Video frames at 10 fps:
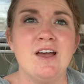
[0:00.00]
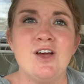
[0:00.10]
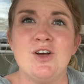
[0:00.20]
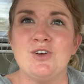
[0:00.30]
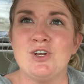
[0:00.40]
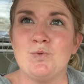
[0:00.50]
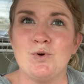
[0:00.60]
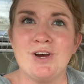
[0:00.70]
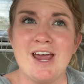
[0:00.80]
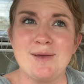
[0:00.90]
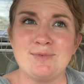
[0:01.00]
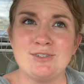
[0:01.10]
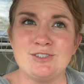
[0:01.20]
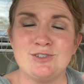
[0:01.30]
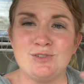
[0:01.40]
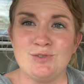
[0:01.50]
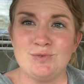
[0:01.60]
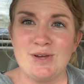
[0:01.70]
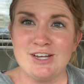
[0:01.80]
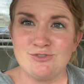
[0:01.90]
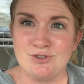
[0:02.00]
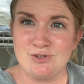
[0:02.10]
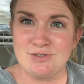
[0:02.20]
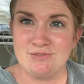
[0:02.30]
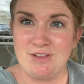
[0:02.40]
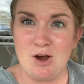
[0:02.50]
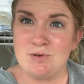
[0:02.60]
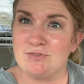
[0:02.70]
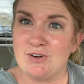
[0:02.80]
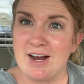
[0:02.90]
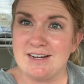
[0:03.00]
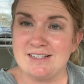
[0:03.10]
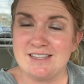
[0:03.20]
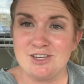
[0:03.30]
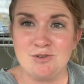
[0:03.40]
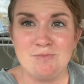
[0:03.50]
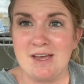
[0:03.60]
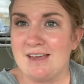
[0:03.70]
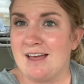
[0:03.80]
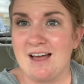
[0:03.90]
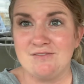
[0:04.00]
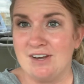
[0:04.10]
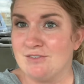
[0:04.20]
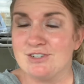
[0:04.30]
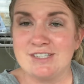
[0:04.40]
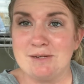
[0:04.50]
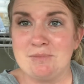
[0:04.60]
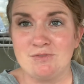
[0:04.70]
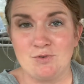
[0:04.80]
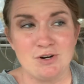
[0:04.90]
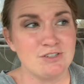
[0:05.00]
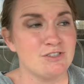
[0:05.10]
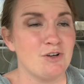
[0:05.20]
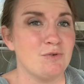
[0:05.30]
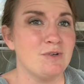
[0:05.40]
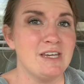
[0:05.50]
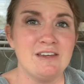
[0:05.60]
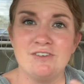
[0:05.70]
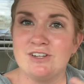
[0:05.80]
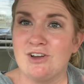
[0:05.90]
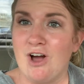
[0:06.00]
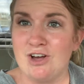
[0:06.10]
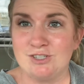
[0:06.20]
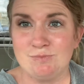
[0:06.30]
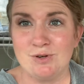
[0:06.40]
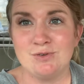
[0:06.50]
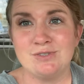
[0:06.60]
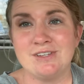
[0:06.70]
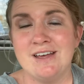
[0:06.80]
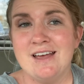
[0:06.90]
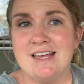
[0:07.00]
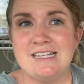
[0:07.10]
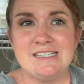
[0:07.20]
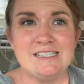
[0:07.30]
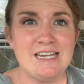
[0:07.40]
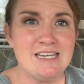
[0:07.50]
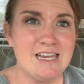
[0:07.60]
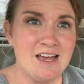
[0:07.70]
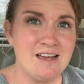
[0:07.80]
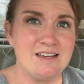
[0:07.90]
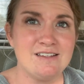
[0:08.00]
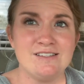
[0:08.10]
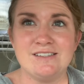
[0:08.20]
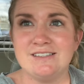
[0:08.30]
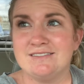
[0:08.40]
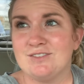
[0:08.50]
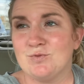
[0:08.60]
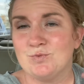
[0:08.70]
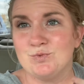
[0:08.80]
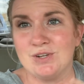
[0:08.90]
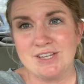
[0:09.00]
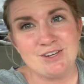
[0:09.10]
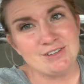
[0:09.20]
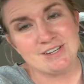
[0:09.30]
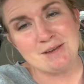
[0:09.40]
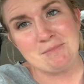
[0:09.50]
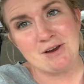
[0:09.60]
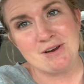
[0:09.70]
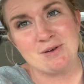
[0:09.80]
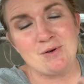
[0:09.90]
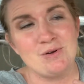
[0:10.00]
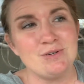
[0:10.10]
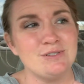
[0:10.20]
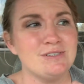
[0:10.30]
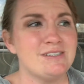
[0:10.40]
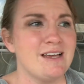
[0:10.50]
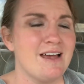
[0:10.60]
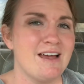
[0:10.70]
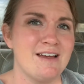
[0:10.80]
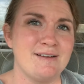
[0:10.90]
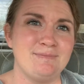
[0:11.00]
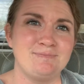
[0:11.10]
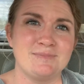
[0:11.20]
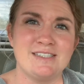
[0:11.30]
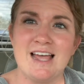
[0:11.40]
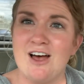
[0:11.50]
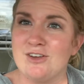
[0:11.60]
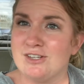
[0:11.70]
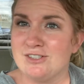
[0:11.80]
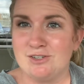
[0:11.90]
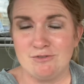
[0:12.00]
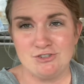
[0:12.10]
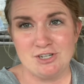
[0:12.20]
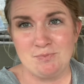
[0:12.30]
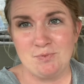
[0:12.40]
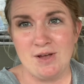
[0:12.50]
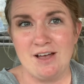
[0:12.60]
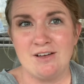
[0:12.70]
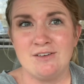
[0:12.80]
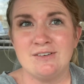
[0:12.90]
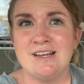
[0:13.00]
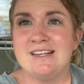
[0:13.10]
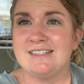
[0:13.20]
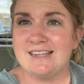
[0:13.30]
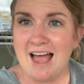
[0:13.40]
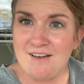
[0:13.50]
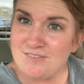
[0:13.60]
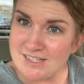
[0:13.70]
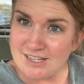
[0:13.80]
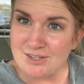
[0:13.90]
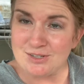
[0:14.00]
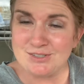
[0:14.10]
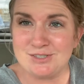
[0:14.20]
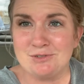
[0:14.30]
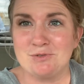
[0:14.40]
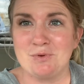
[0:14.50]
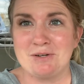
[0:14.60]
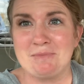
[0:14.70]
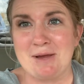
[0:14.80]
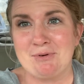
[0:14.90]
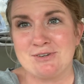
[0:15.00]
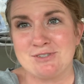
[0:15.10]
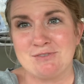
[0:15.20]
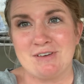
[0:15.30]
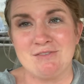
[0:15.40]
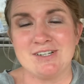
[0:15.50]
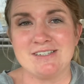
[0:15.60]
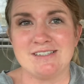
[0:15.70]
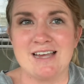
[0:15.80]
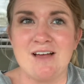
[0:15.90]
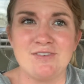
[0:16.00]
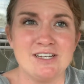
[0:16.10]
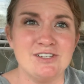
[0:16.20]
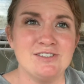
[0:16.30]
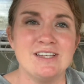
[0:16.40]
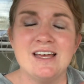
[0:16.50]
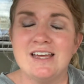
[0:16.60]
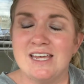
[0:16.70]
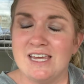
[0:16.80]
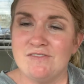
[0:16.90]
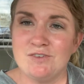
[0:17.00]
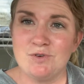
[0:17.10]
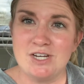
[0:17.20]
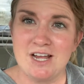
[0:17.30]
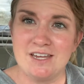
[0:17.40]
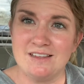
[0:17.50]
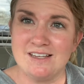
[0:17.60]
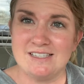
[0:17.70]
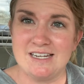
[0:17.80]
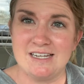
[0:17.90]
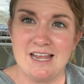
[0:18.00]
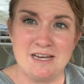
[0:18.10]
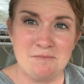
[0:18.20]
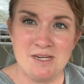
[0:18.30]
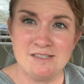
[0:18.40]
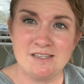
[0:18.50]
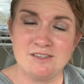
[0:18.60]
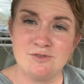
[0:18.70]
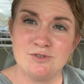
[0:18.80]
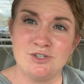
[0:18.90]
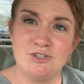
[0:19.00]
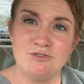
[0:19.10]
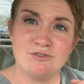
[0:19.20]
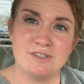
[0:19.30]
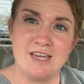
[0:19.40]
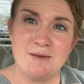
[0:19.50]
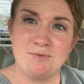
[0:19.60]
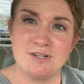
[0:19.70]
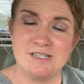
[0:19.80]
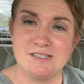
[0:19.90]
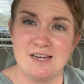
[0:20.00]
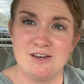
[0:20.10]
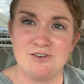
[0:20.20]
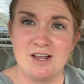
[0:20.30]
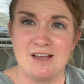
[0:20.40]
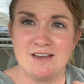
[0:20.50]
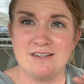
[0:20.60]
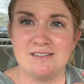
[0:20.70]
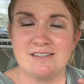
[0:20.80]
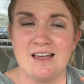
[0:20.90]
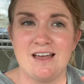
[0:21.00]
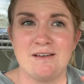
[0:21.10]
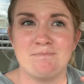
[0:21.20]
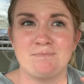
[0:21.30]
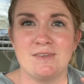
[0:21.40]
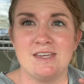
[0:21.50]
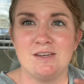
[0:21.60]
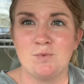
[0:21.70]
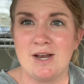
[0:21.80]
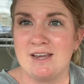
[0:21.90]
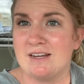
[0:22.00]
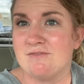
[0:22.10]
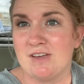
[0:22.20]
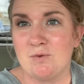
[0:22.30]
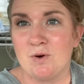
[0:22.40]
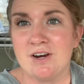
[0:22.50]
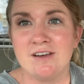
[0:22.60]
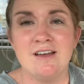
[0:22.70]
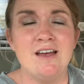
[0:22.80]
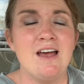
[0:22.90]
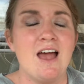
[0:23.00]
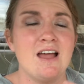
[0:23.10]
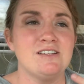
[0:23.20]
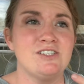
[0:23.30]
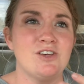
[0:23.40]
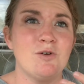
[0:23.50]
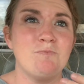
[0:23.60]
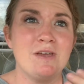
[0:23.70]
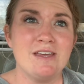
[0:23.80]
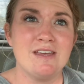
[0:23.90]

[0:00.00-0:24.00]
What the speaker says: you know, we're able to introduce flower varieties that you may have never seen before. So even cosmos, zinnias, really good looking marigolds, dahlias don't ship well, daffodils, those are one of my personal favorites, is daffodils. Even ranunculus and anemones, like those are usually a pretty standardized wedding and event work. And so being